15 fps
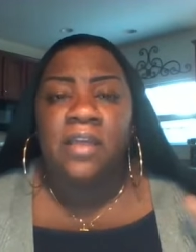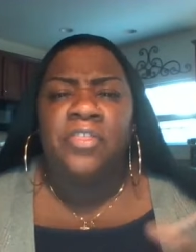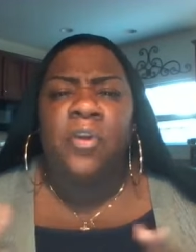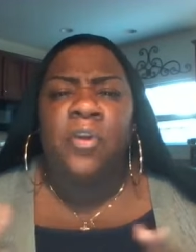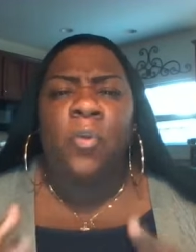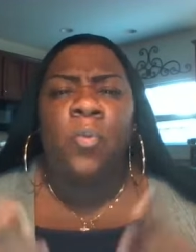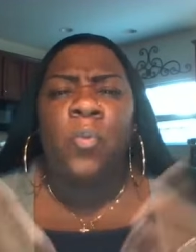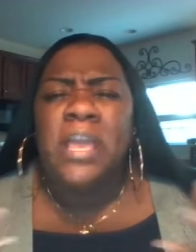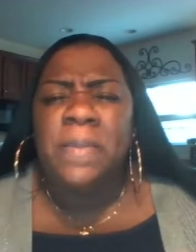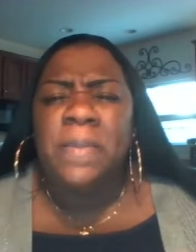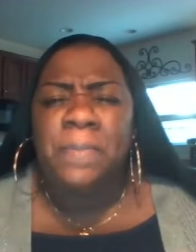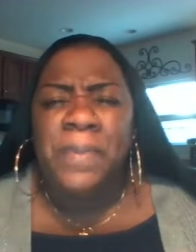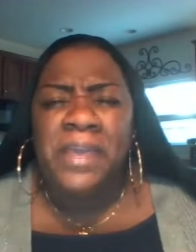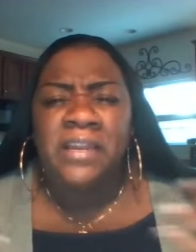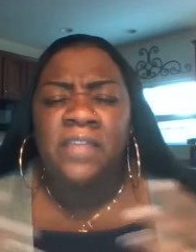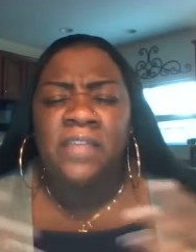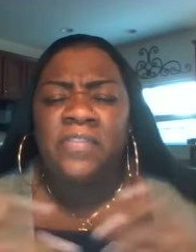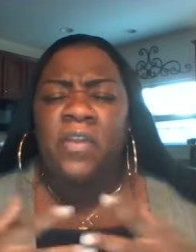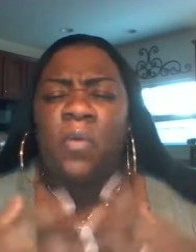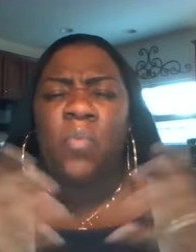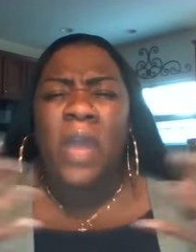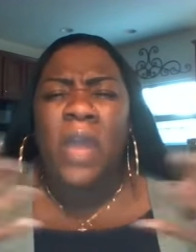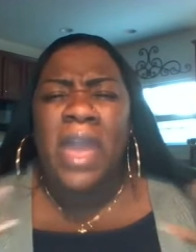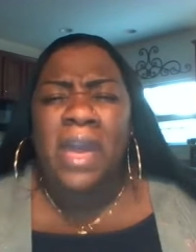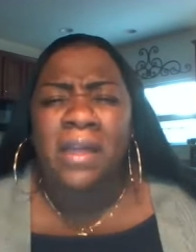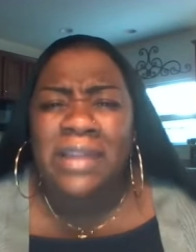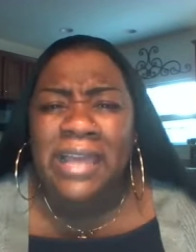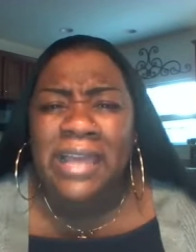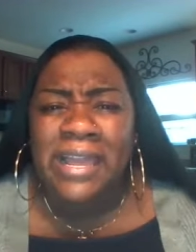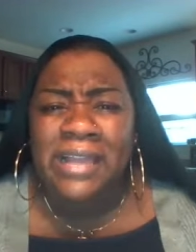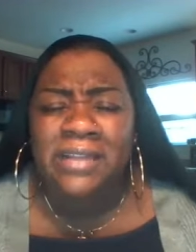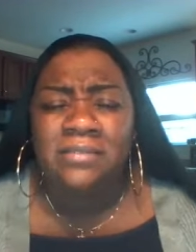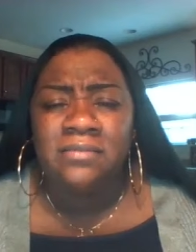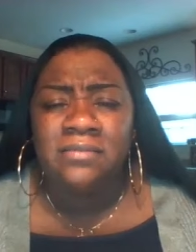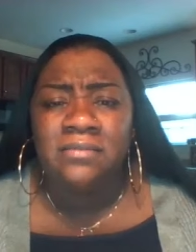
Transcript: they're weeping and they're wailing.